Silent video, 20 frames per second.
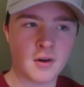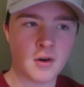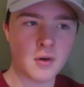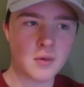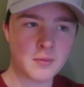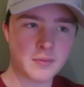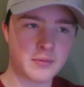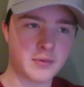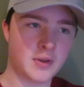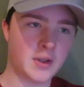
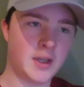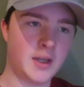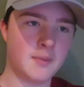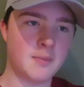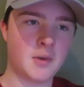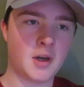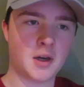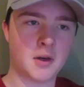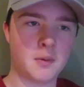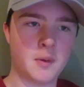Hopefully,
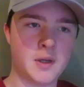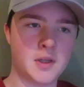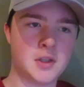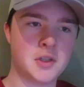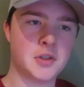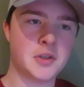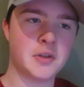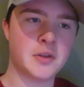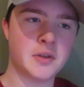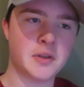I'm not quite
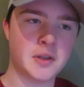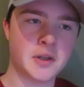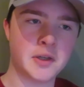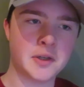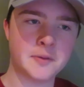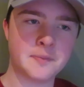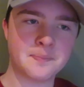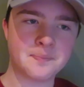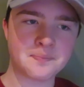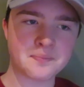sure,
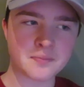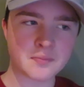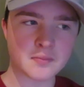though.